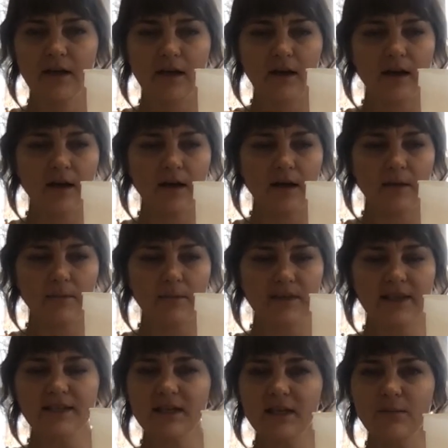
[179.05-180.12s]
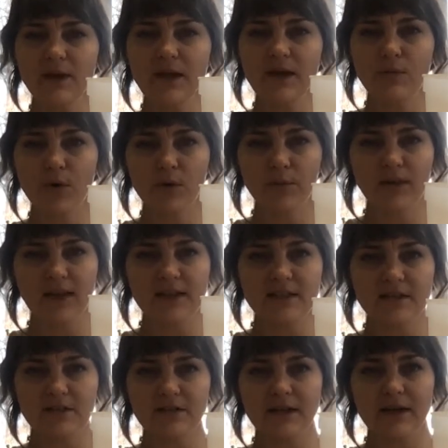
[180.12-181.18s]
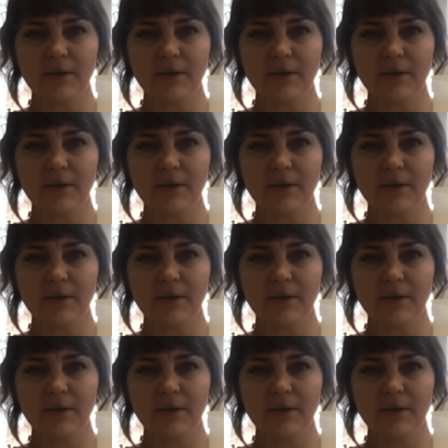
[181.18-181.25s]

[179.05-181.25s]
That's going to make more plaster than